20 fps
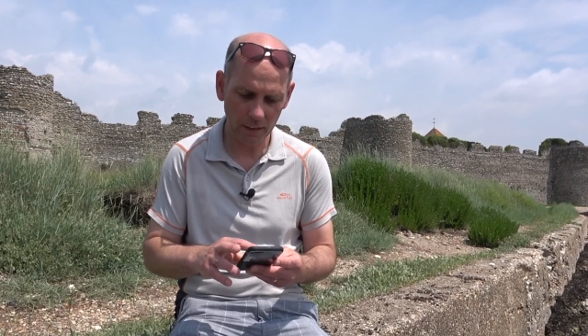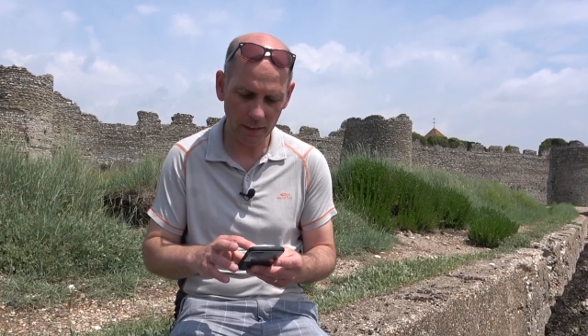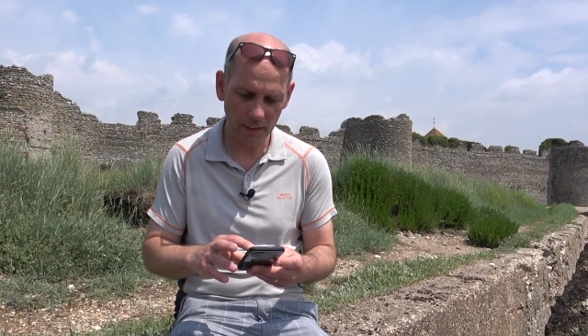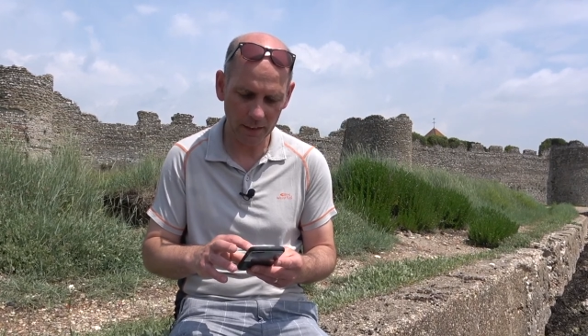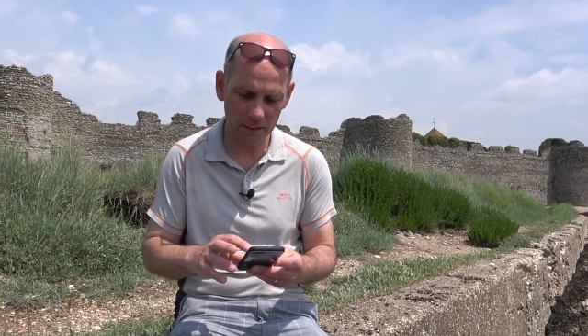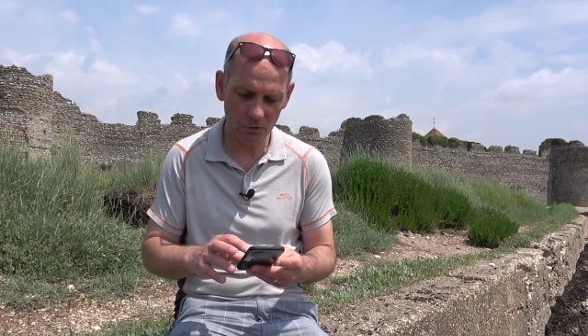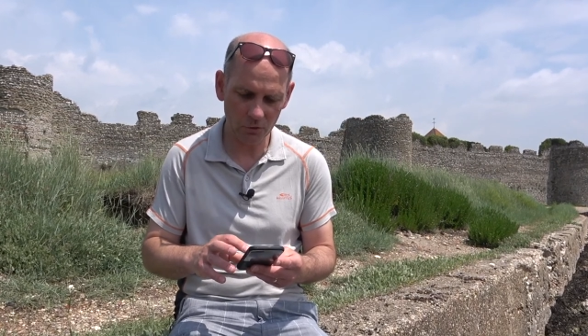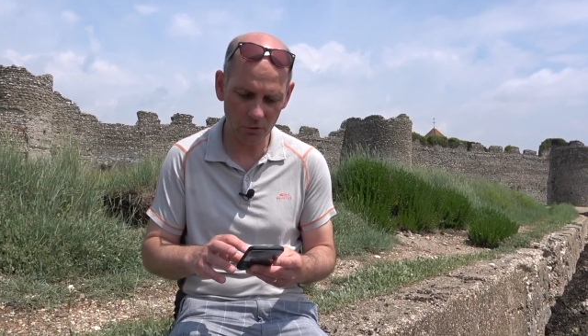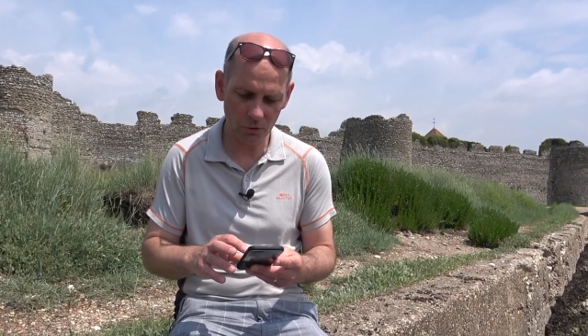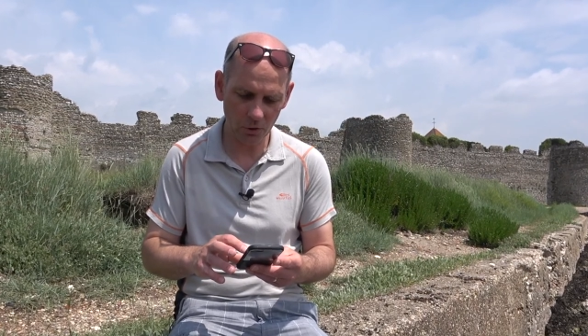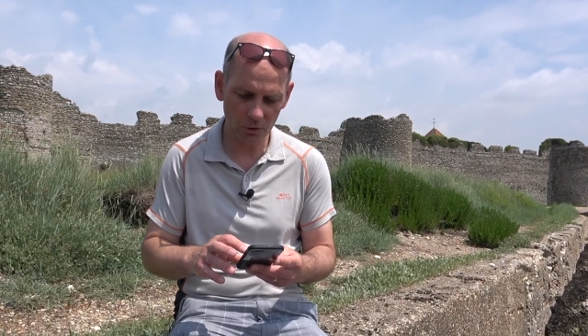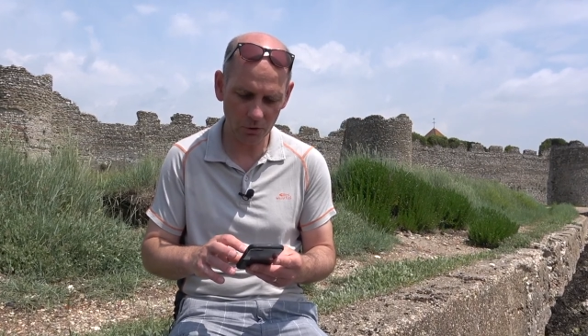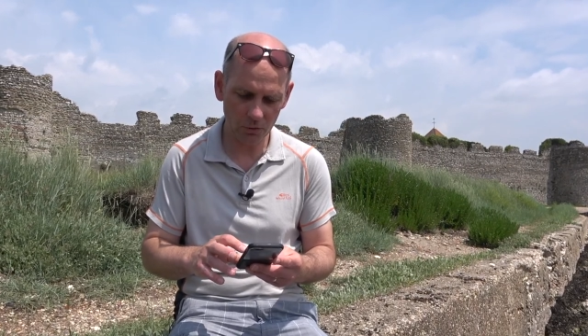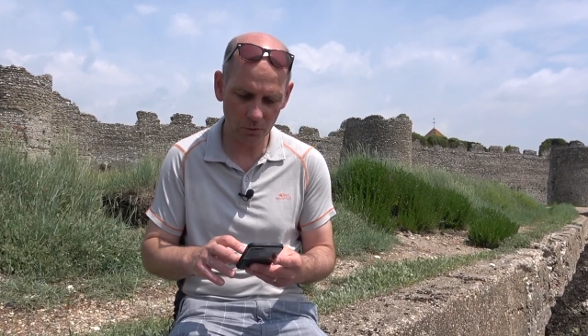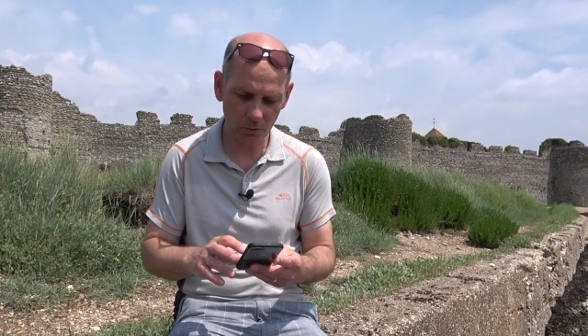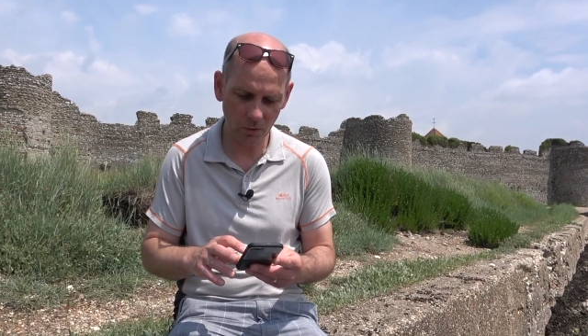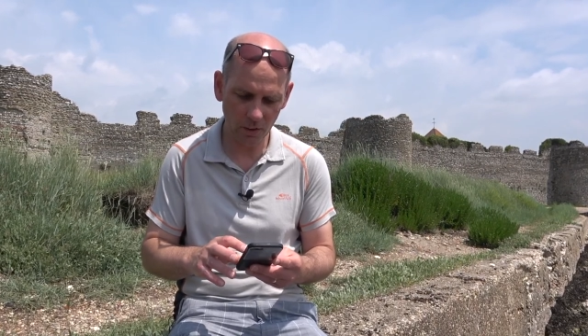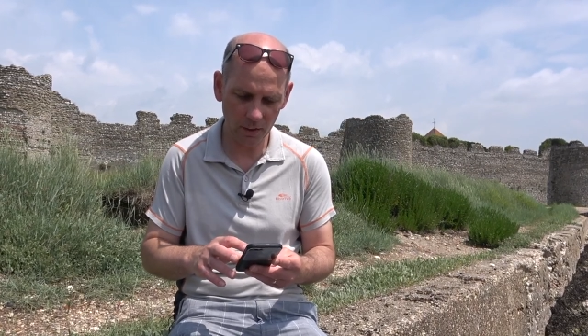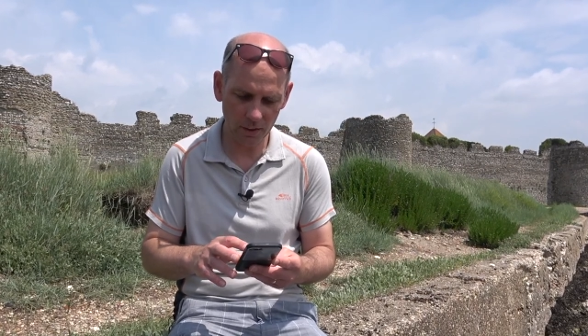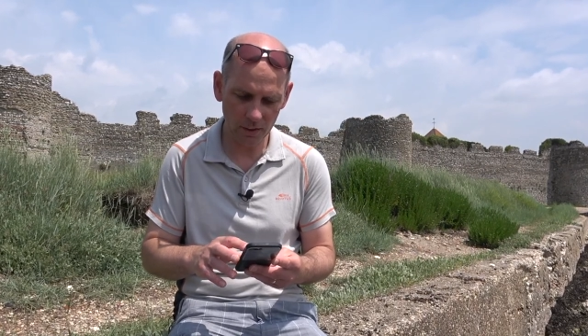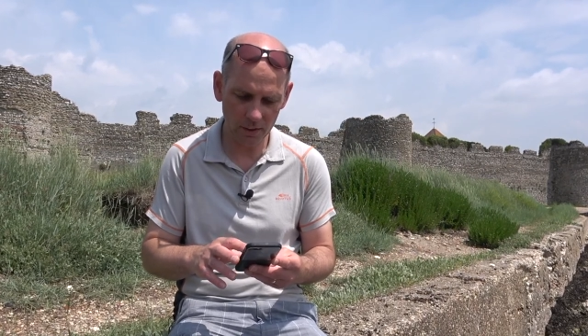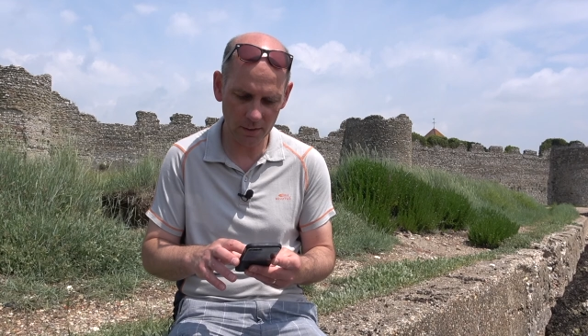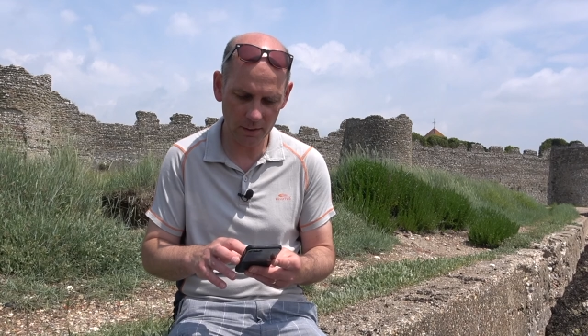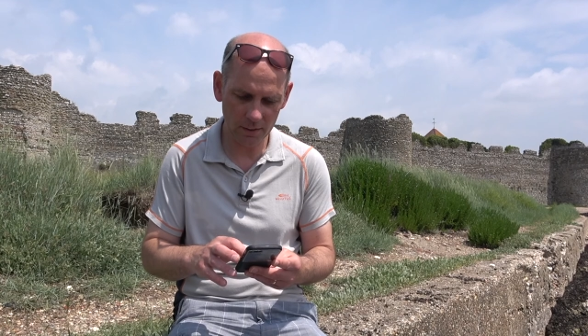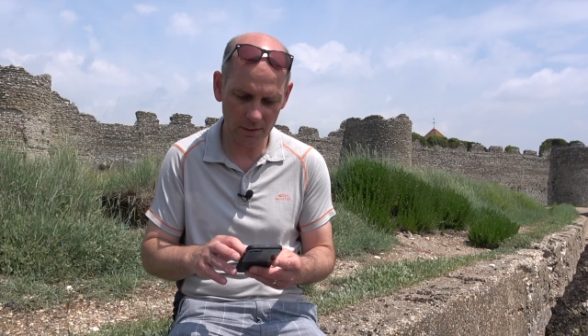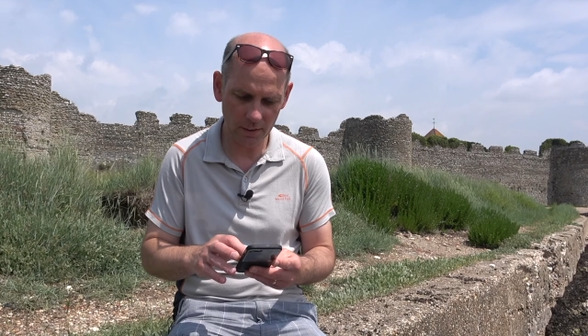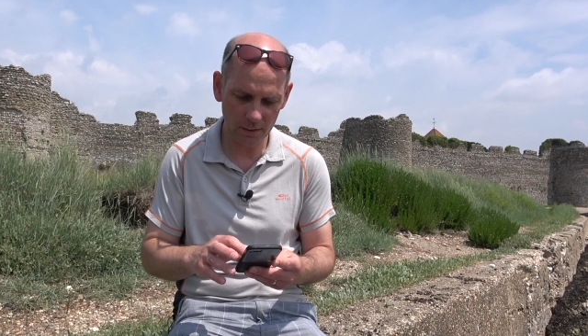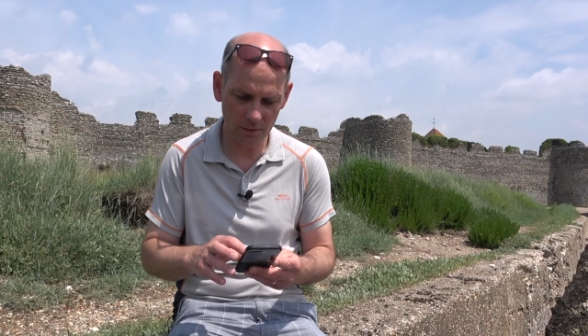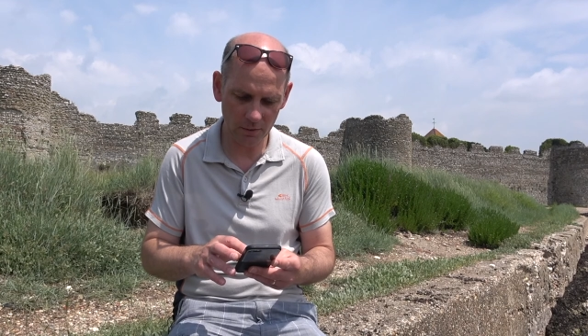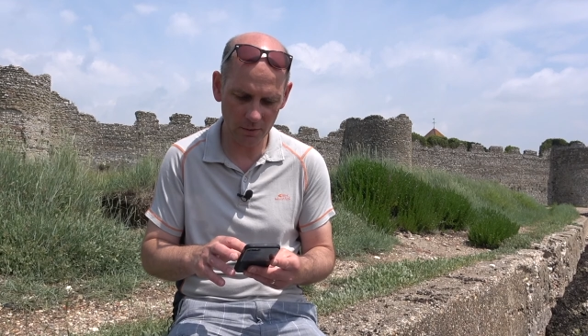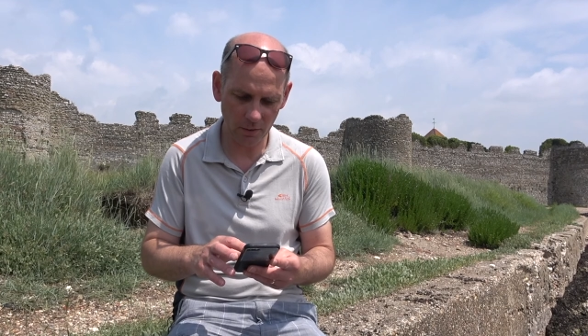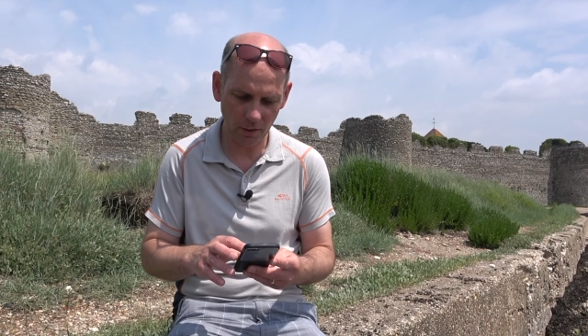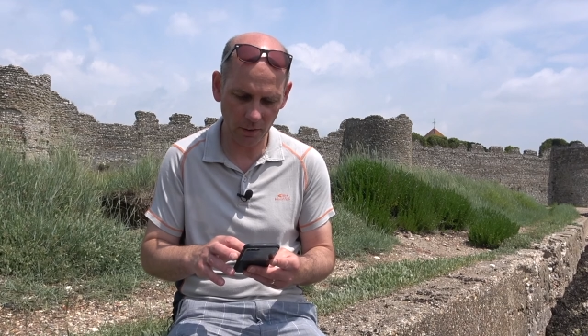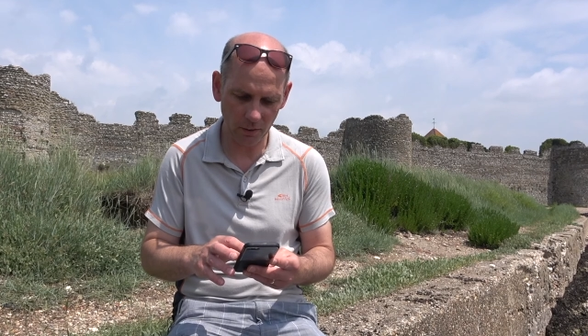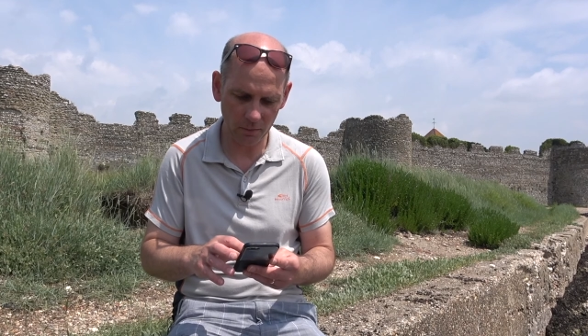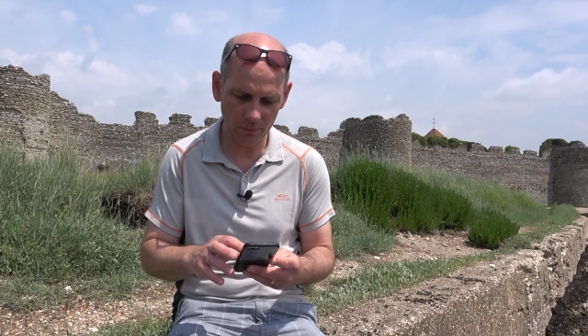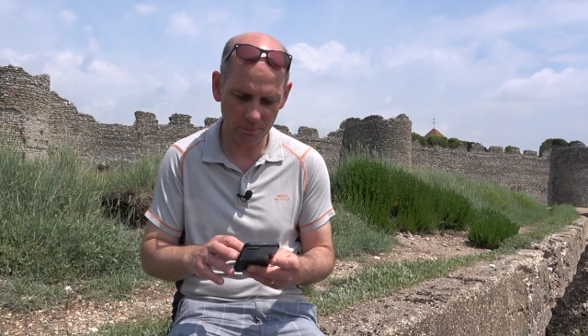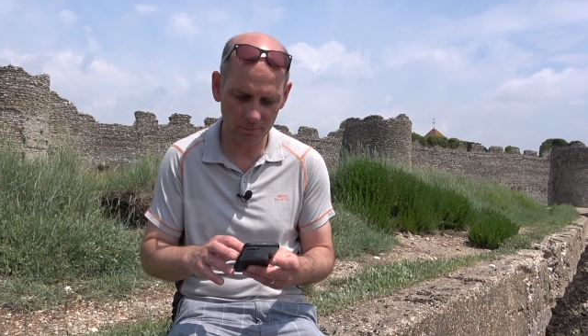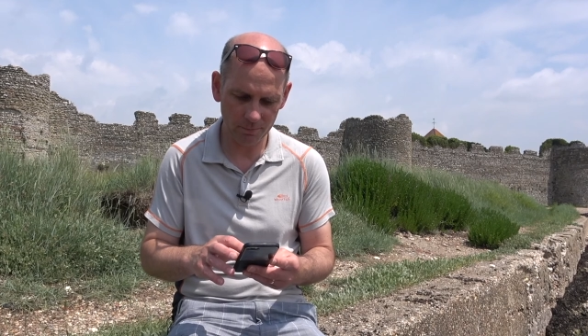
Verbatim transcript: And Joshua did so.